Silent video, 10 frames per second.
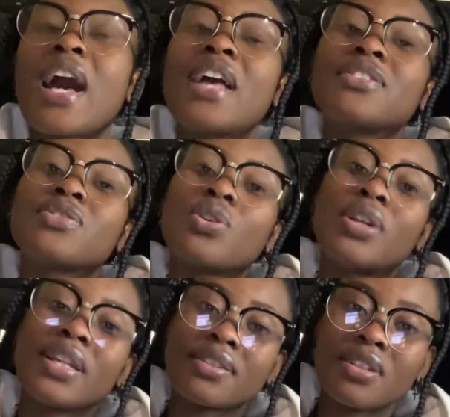
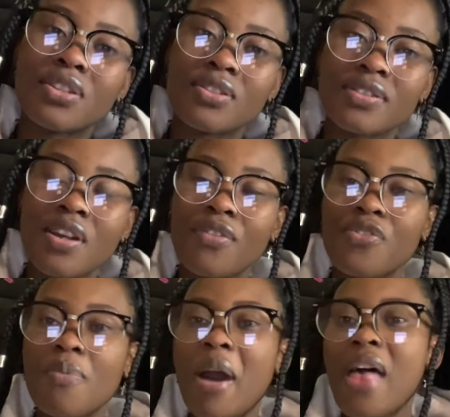isolating yourself
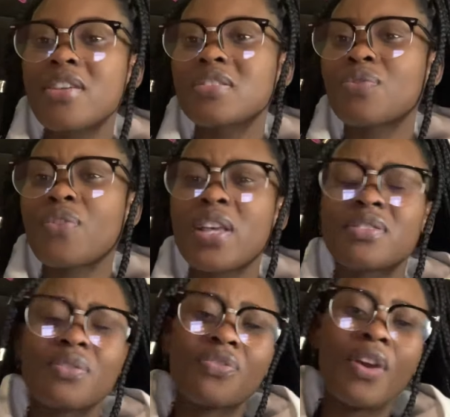from others, friends
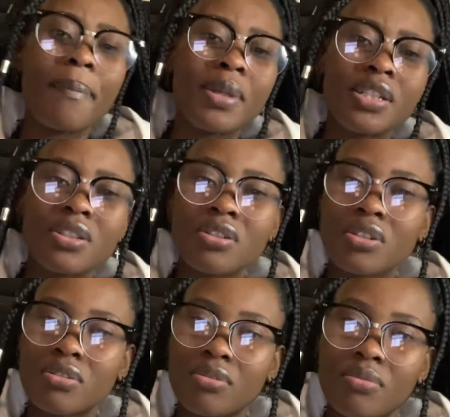or family.